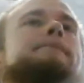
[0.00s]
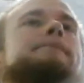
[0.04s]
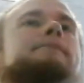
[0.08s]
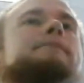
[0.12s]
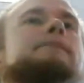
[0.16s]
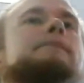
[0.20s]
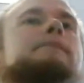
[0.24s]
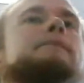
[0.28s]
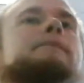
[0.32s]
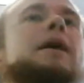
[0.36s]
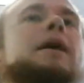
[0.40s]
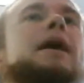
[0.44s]

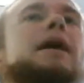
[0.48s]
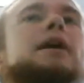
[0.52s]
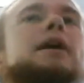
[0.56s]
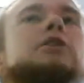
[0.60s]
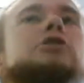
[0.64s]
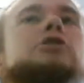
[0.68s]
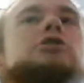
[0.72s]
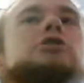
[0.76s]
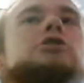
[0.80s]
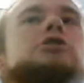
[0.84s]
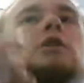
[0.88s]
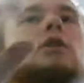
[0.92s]

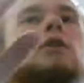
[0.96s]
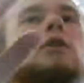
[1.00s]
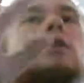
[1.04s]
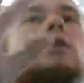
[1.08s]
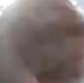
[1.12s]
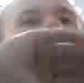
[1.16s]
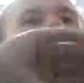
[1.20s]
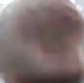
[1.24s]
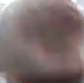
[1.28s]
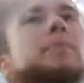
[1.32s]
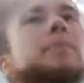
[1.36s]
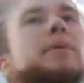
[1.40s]
page,
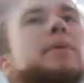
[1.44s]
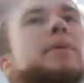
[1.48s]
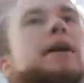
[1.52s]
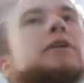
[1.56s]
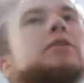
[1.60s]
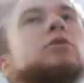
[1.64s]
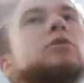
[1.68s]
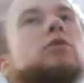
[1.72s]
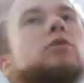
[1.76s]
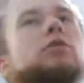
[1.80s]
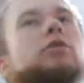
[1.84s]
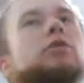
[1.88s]
top right hand
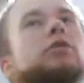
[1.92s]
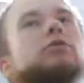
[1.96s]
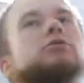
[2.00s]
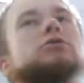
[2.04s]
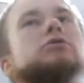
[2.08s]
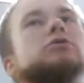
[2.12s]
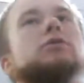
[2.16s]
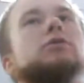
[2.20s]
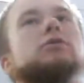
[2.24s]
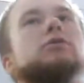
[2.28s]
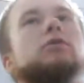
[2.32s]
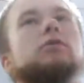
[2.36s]
corner, there's
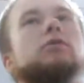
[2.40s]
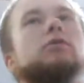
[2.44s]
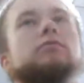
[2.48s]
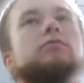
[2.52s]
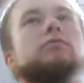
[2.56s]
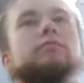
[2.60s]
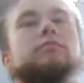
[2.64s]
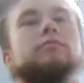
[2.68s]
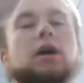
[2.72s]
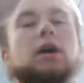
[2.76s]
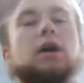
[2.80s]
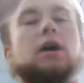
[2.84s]
little
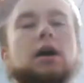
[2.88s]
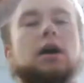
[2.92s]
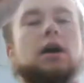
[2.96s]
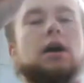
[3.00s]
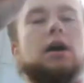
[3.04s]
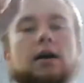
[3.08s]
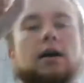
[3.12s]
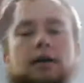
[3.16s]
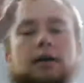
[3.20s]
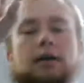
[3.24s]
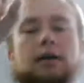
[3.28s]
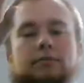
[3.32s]

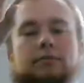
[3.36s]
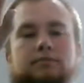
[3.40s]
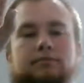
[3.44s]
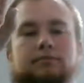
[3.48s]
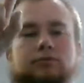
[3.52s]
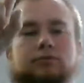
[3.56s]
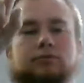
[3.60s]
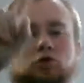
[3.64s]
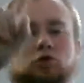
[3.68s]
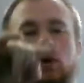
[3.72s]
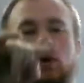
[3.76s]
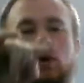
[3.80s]

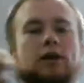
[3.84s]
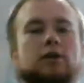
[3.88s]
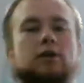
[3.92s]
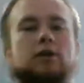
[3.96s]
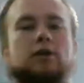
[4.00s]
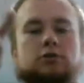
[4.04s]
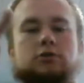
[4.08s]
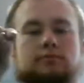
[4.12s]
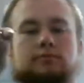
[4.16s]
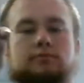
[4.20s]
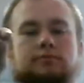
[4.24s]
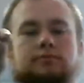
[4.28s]
squares.
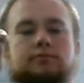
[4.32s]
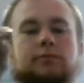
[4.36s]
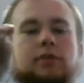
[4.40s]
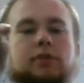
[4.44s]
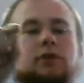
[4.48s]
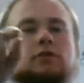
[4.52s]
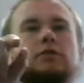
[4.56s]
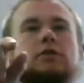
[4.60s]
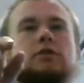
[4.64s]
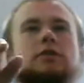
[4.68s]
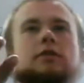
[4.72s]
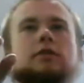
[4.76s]

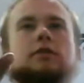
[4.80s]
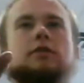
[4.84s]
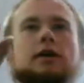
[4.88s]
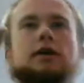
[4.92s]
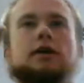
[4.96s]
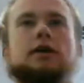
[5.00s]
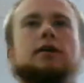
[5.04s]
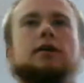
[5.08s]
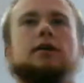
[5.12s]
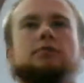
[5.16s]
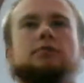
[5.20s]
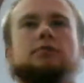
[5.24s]
That's in like
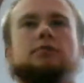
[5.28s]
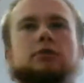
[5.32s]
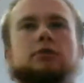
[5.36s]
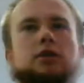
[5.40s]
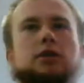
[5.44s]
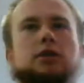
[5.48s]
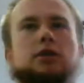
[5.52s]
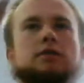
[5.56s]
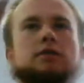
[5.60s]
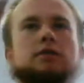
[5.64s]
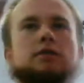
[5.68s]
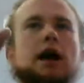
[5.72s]
there's like
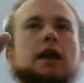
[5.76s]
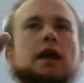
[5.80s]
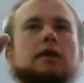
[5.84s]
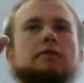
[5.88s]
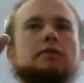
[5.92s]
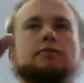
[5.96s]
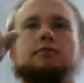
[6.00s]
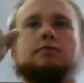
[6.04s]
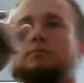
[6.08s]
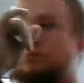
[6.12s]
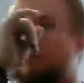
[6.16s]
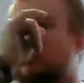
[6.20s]
9 of
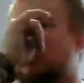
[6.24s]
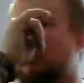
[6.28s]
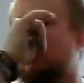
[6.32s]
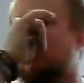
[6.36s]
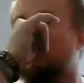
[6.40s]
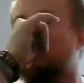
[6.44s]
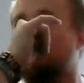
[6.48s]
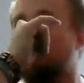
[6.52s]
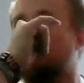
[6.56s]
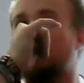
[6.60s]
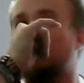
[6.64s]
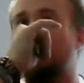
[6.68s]
them
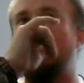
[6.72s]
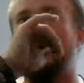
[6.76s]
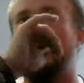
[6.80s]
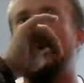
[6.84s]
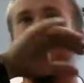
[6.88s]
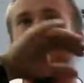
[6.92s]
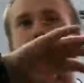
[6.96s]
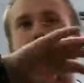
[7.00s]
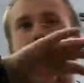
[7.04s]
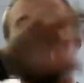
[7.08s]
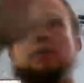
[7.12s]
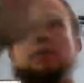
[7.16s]
in
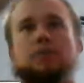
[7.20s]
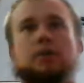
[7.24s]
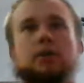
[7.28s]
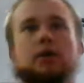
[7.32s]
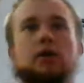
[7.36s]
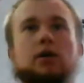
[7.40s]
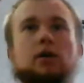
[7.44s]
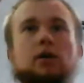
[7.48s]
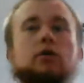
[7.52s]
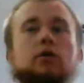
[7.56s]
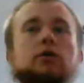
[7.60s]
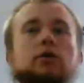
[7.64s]
the top right hand
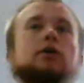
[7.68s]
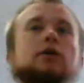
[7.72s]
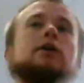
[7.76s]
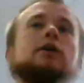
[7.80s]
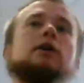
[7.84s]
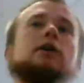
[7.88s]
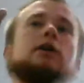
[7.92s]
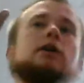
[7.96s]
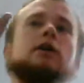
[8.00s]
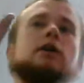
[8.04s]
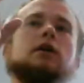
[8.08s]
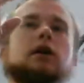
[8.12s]
corner.
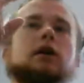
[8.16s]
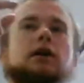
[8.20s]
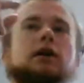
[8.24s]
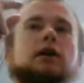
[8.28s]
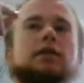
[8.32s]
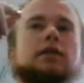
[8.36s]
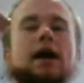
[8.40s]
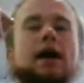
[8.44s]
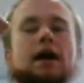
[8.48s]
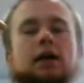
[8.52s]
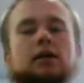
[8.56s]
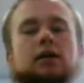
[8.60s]
Click
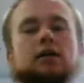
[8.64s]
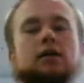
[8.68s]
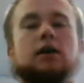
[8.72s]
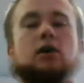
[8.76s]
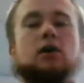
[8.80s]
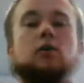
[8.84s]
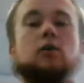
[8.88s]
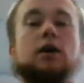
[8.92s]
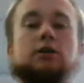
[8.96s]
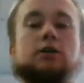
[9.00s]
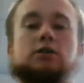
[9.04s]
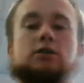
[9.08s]
that, click
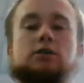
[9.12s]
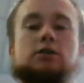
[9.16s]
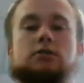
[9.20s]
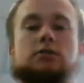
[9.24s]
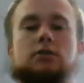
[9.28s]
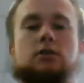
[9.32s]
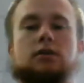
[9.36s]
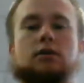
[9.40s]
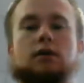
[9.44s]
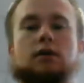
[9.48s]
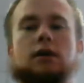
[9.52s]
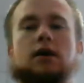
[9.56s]
questions,
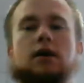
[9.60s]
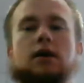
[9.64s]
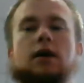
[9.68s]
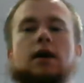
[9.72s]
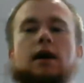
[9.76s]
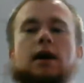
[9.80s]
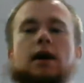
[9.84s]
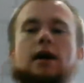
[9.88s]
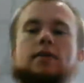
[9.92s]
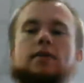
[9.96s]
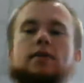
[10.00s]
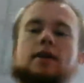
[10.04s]

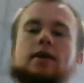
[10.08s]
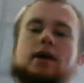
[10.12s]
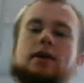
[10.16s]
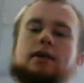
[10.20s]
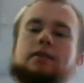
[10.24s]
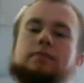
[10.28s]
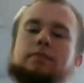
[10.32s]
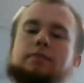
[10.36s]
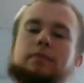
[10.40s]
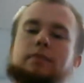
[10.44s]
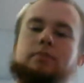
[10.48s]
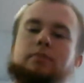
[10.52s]
and
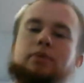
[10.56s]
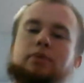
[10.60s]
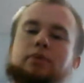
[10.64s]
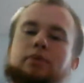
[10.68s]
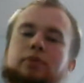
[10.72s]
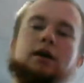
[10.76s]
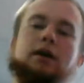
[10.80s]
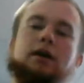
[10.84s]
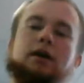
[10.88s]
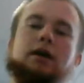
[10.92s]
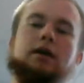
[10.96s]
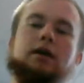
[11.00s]
then
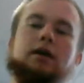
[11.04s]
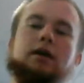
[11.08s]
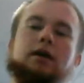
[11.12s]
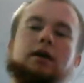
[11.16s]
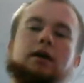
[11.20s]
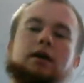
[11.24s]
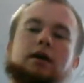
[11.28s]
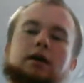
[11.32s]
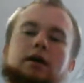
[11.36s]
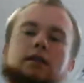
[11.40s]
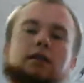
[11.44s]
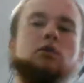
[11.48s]
put it
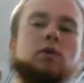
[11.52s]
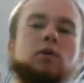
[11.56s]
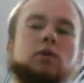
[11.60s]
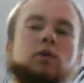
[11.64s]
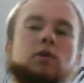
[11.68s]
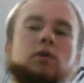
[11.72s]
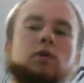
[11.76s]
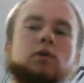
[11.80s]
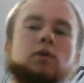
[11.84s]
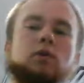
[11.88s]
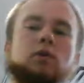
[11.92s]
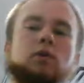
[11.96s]
in the
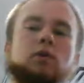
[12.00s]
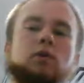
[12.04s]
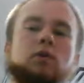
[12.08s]
questions